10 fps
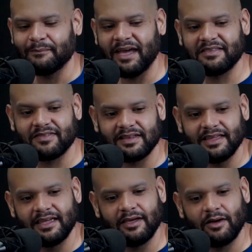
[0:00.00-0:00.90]

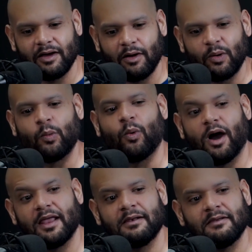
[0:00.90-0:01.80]
basically,
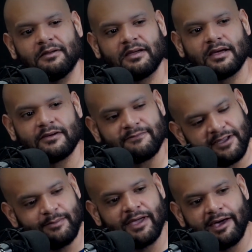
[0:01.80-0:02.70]
one
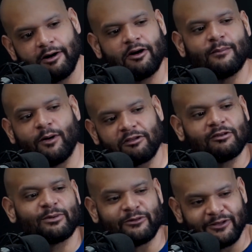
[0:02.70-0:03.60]
female or
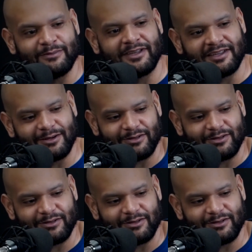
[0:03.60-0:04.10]
multiple females.